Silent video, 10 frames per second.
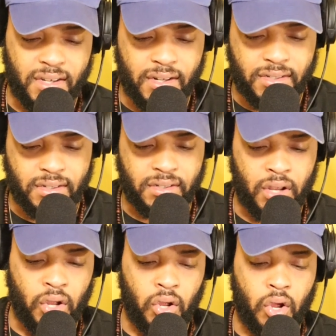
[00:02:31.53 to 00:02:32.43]

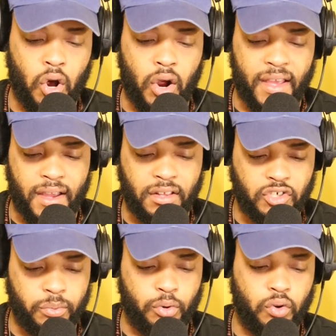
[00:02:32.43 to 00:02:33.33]
citizens, are
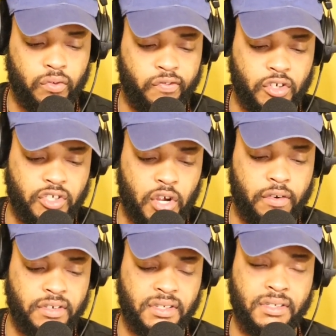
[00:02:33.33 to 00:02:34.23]
eligible for
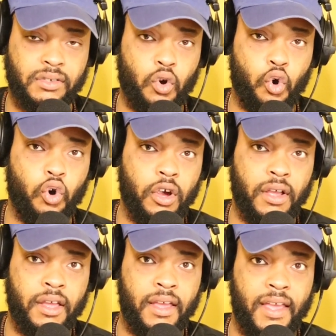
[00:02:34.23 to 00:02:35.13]
services
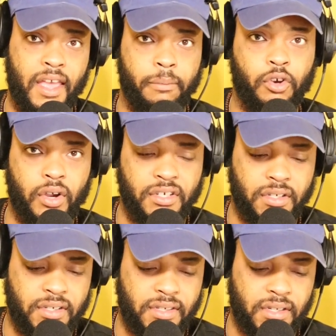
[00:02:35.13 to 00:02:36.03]
or
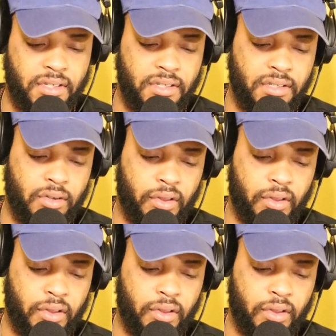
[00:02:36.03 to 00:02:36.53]
immigration assistance.